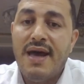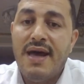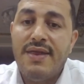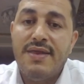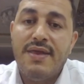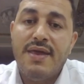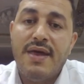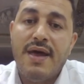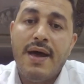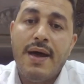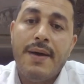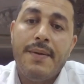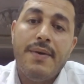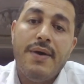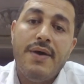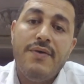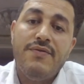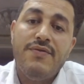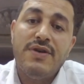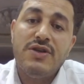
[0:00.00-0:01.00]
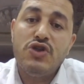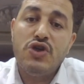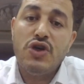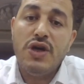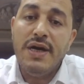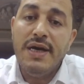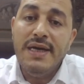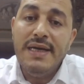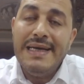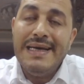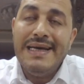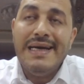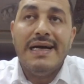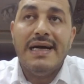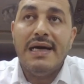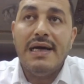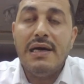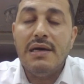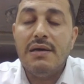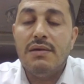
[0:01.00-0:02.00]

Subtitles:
and the vagina.